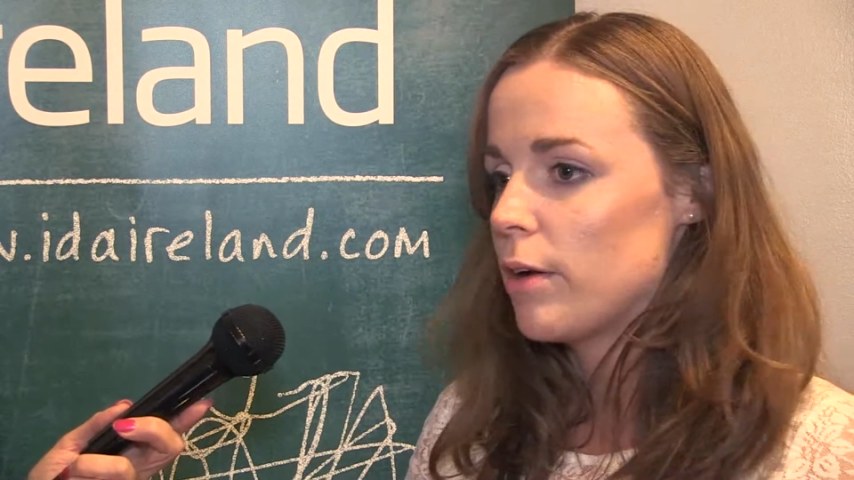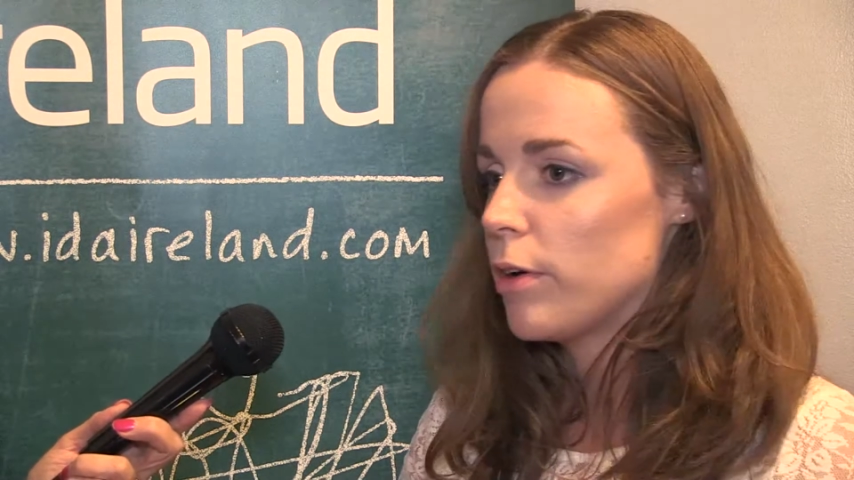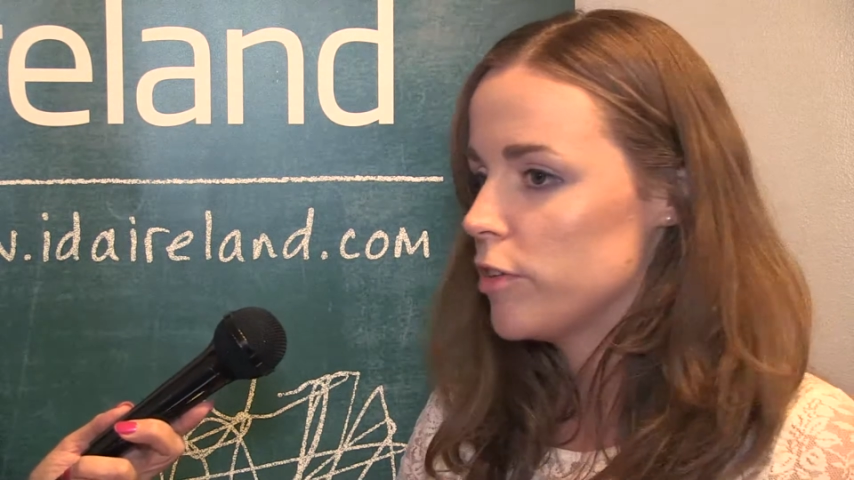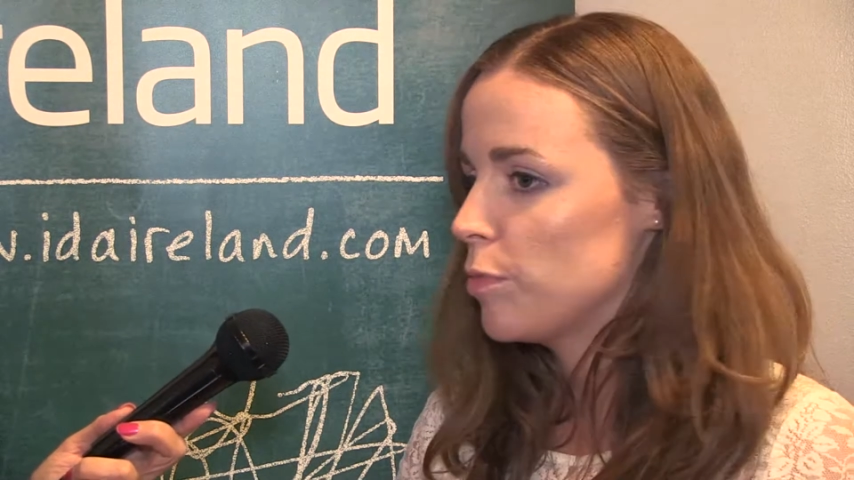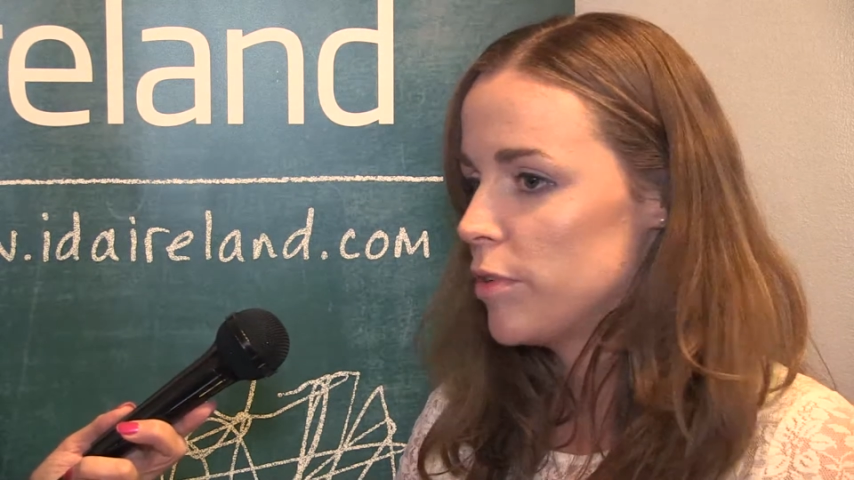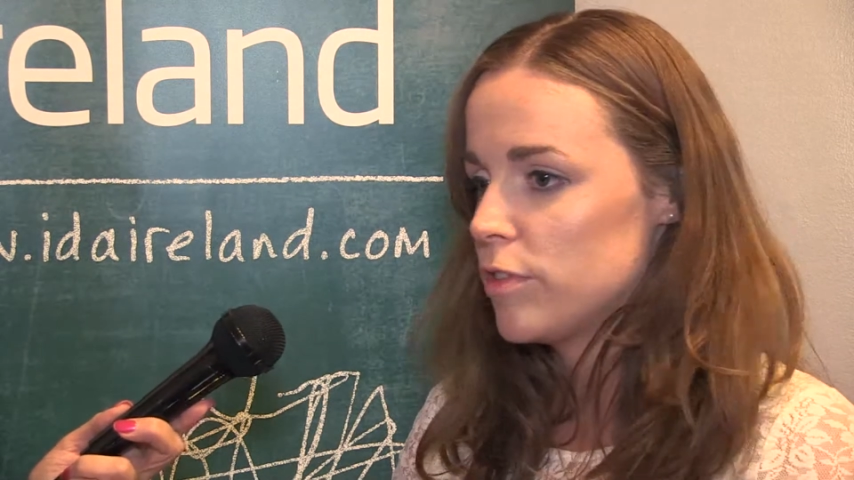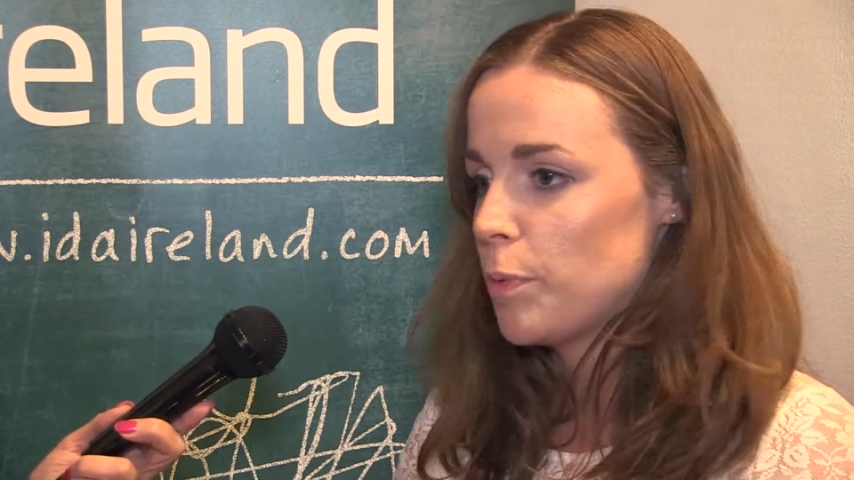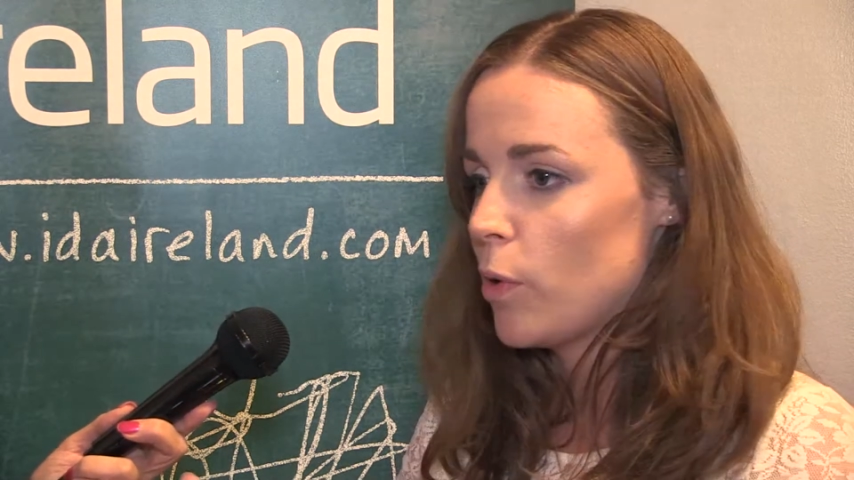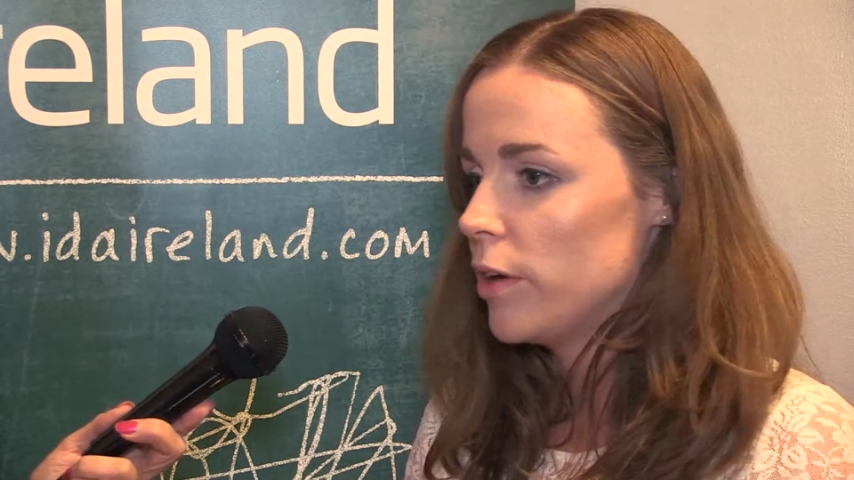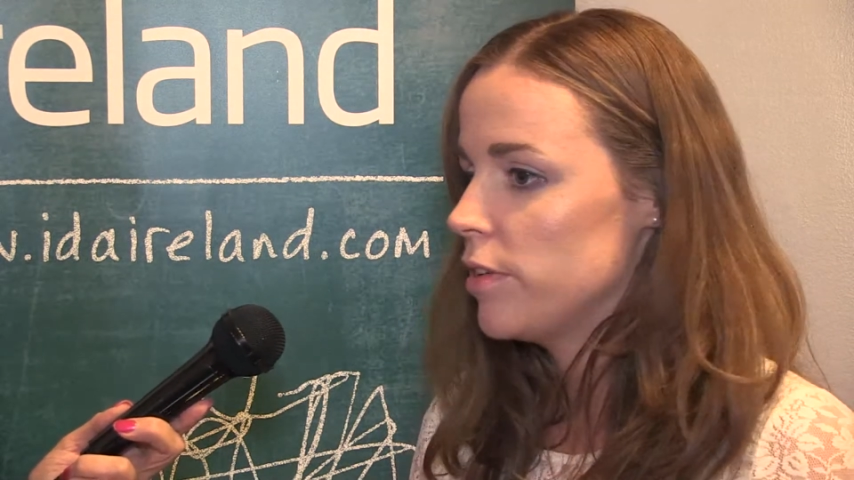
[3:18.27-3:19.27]
out customer
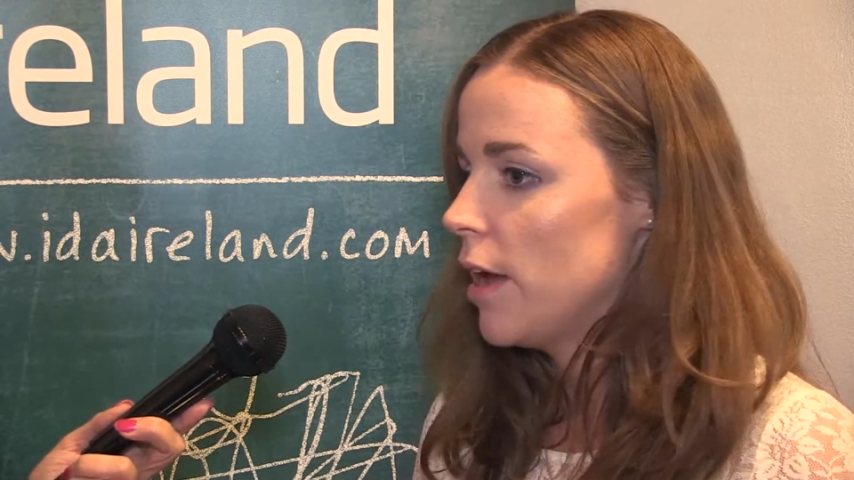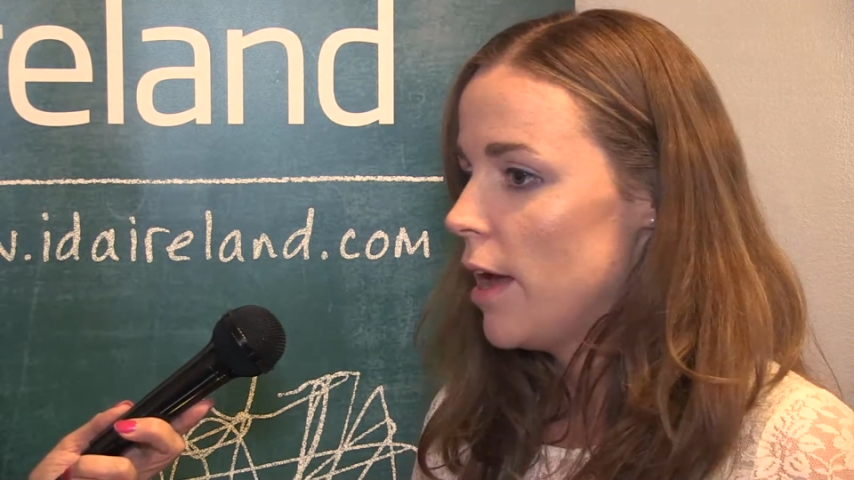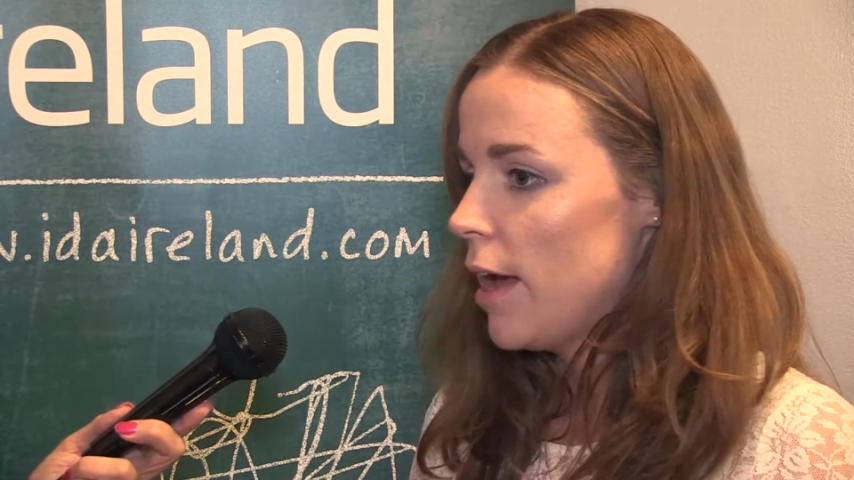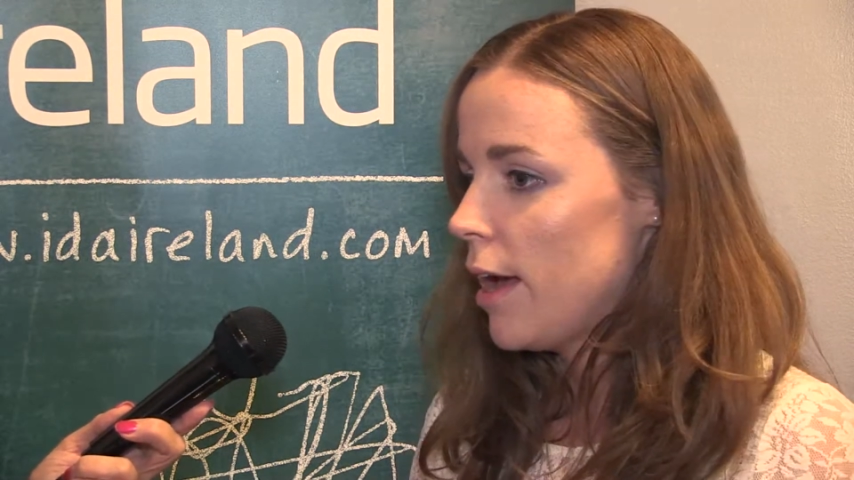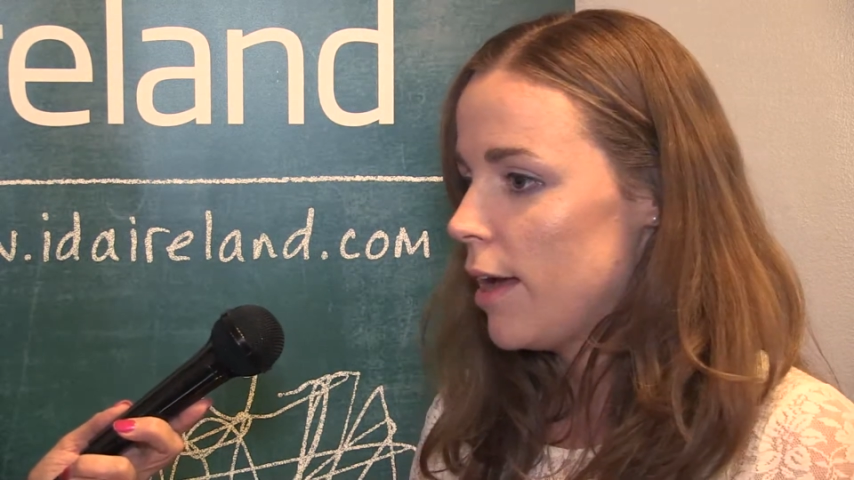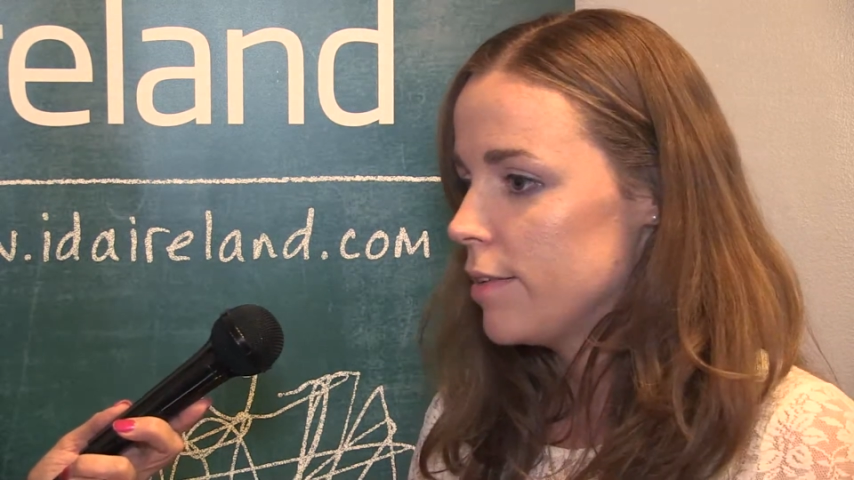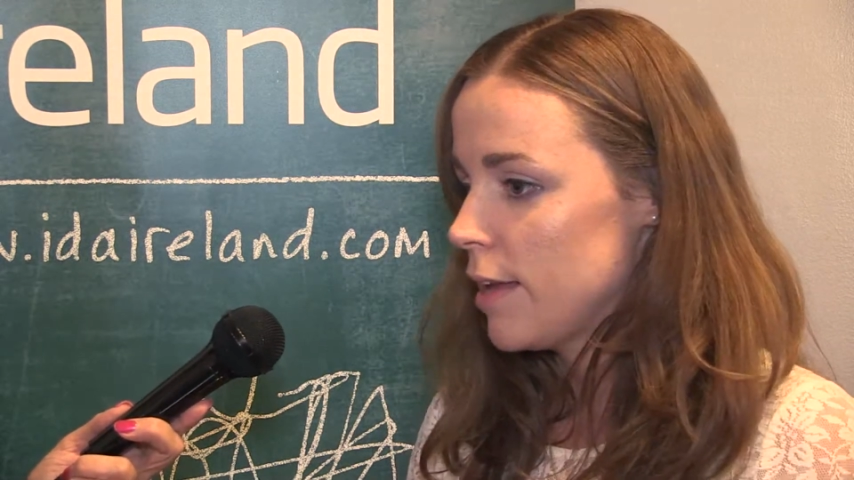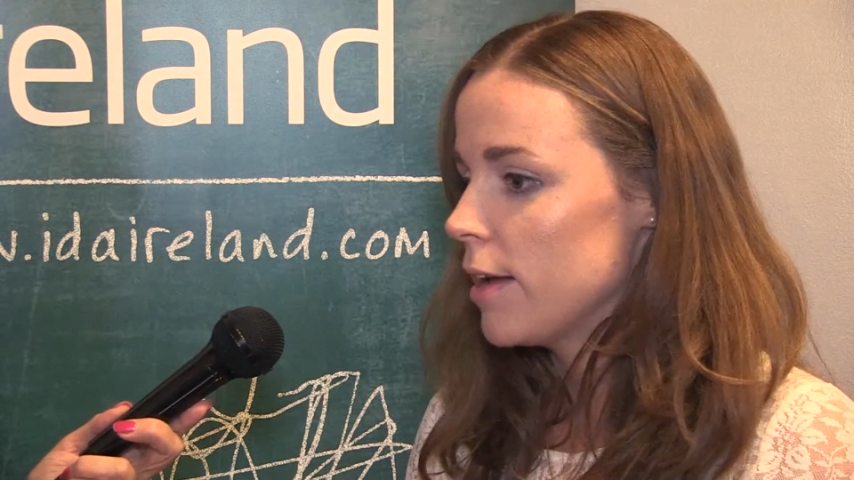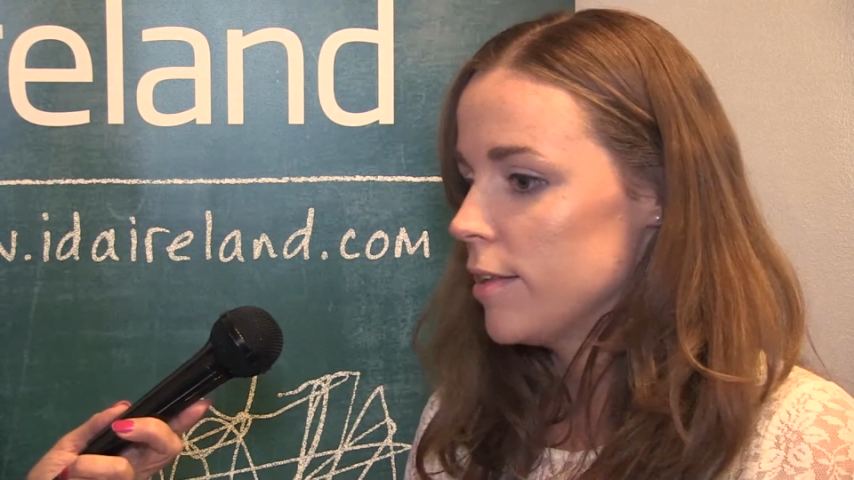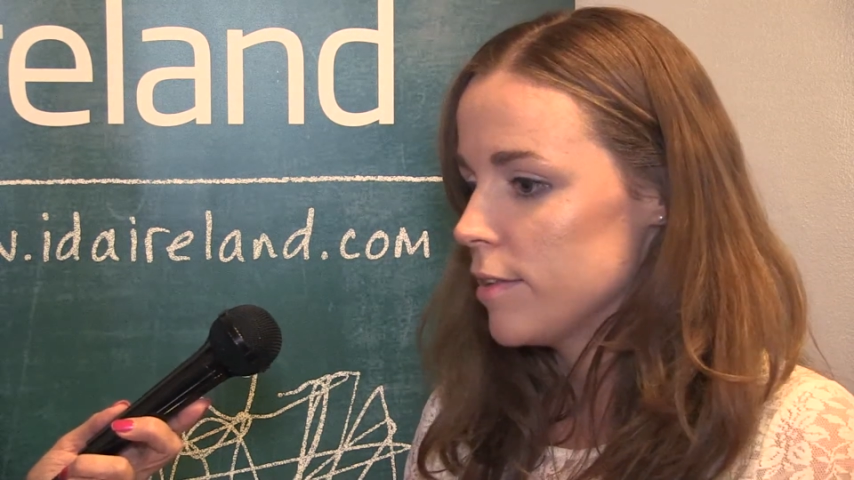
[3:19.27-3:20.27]
support,
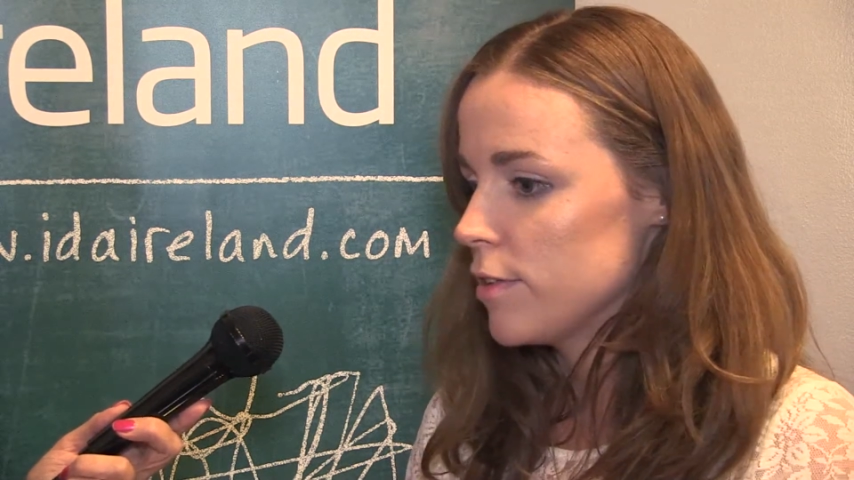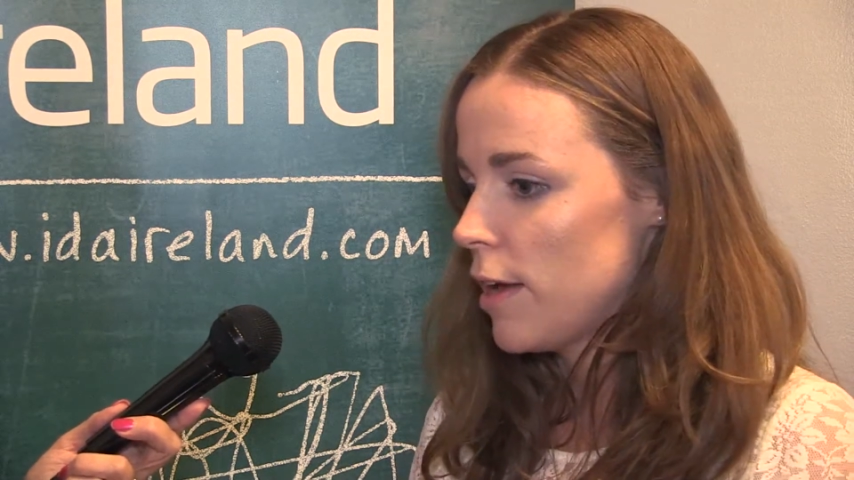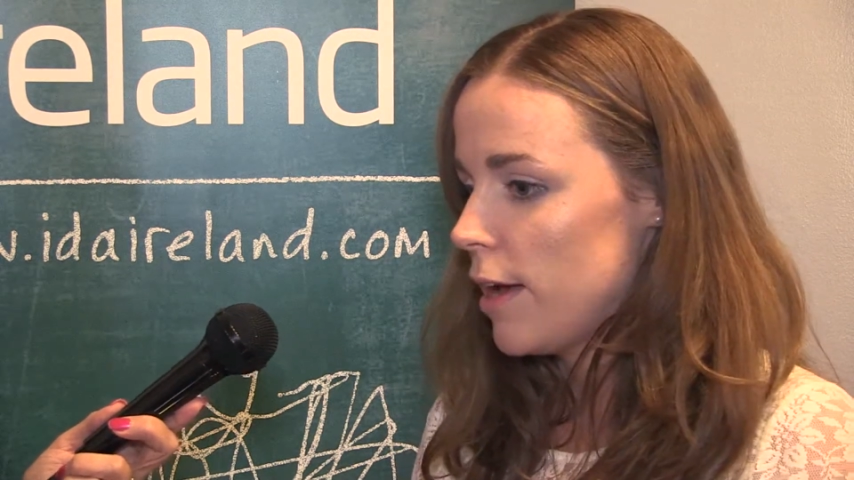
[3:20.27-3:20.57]
sales, and